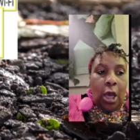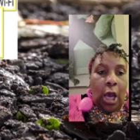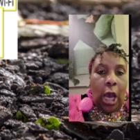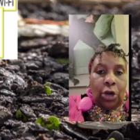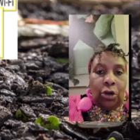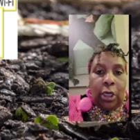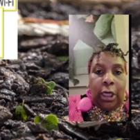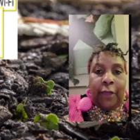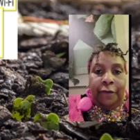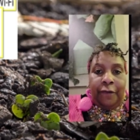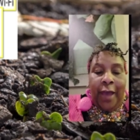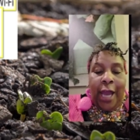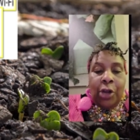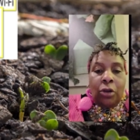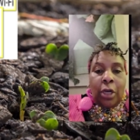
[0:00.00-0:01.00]
Underneath
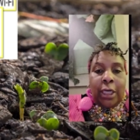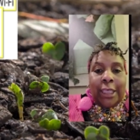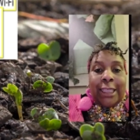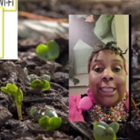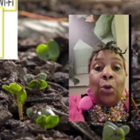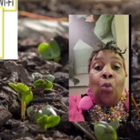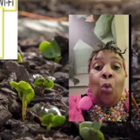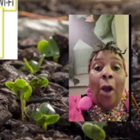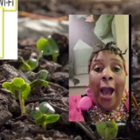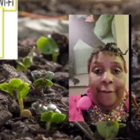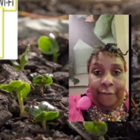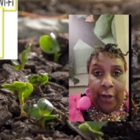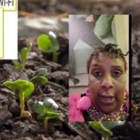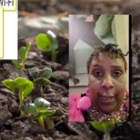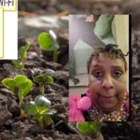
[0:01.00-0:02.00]
that, you're going to see
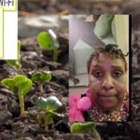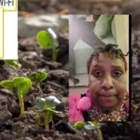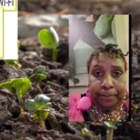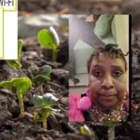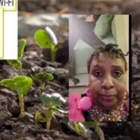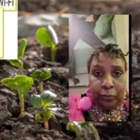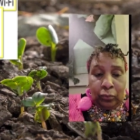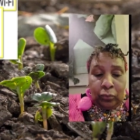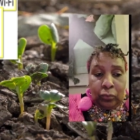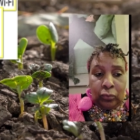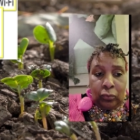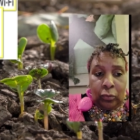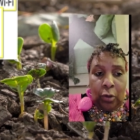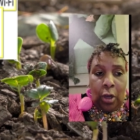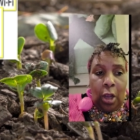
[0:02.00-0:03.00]
Wi-Fi.
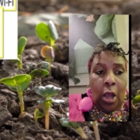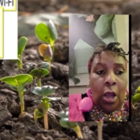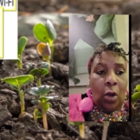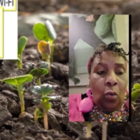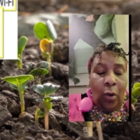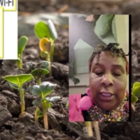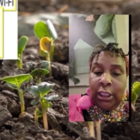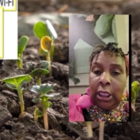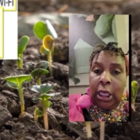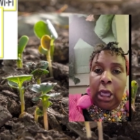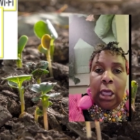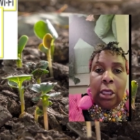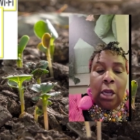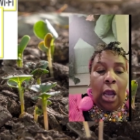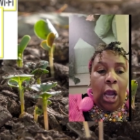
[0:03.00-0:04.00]
Once
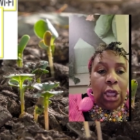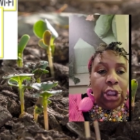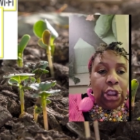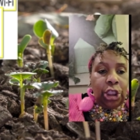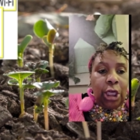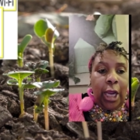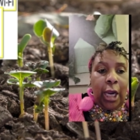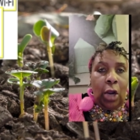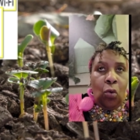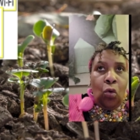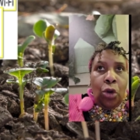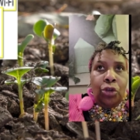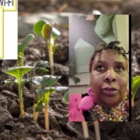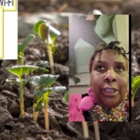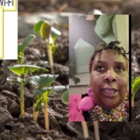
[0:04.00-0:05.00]
again, uncheck
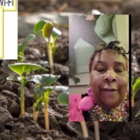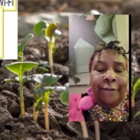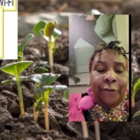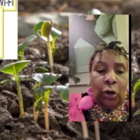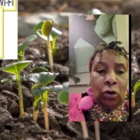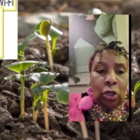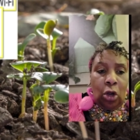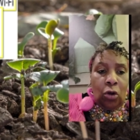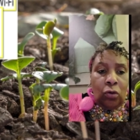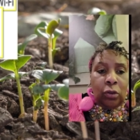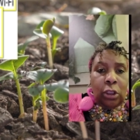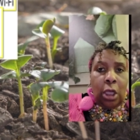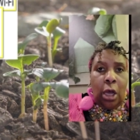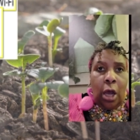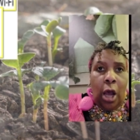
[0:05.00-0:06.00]
where you see
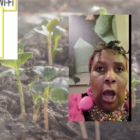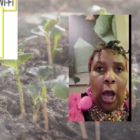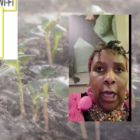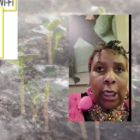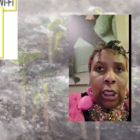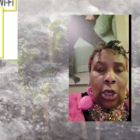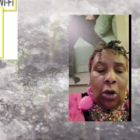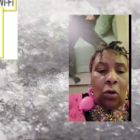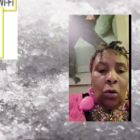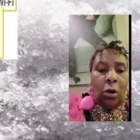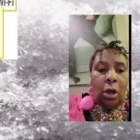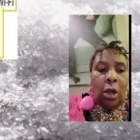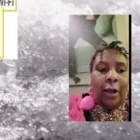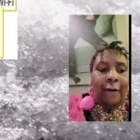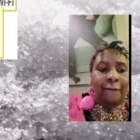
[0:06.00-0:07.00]
photos, audio,
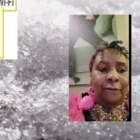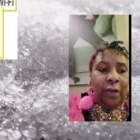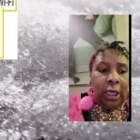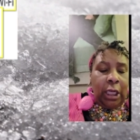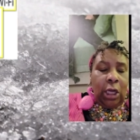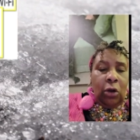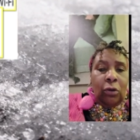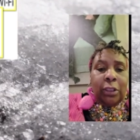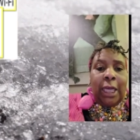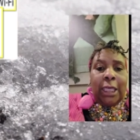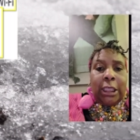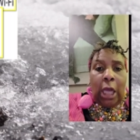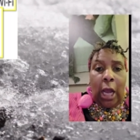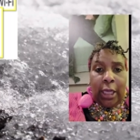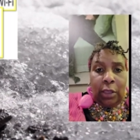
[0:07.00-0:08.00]
videos,
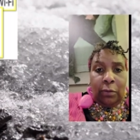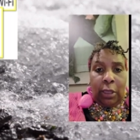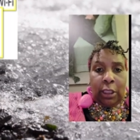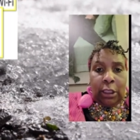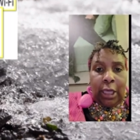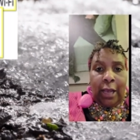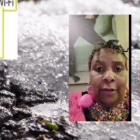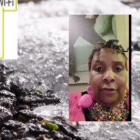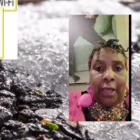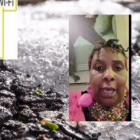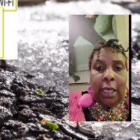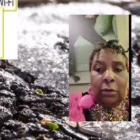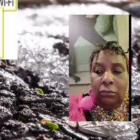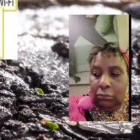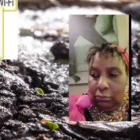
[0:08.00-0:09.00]
and documents, and
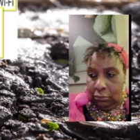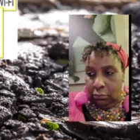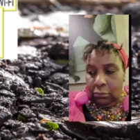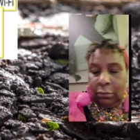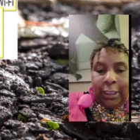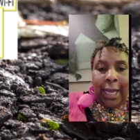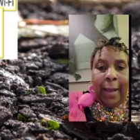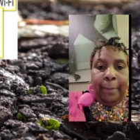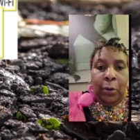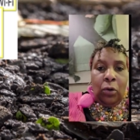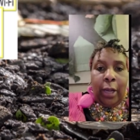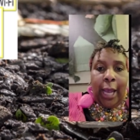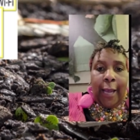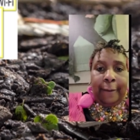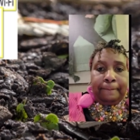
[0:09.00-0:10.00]
then tap
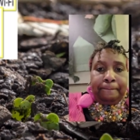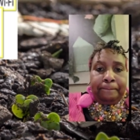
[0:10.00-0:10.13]
OK.